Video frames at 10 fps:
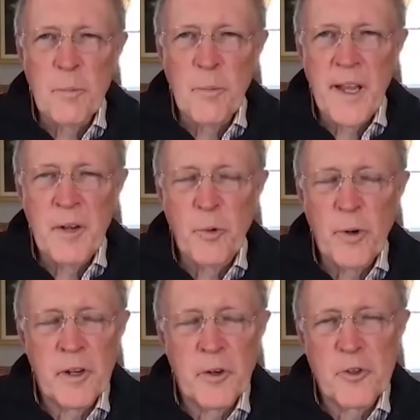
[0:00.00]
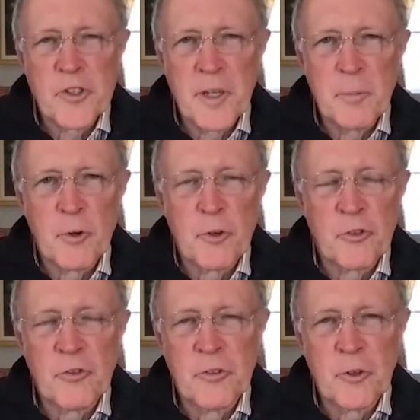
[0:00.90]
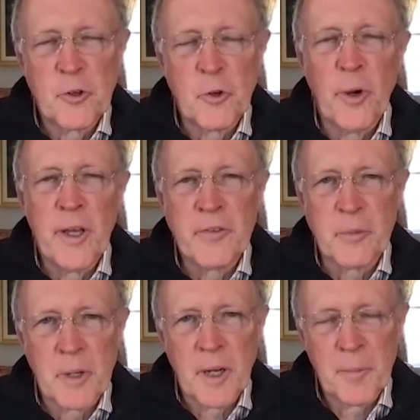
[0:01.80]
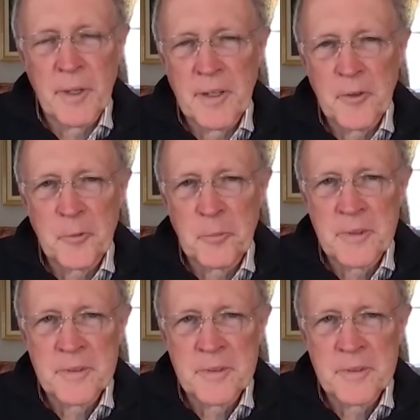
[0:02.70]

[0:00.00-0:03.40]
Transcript: made Whitaker Chambers turn away from communism?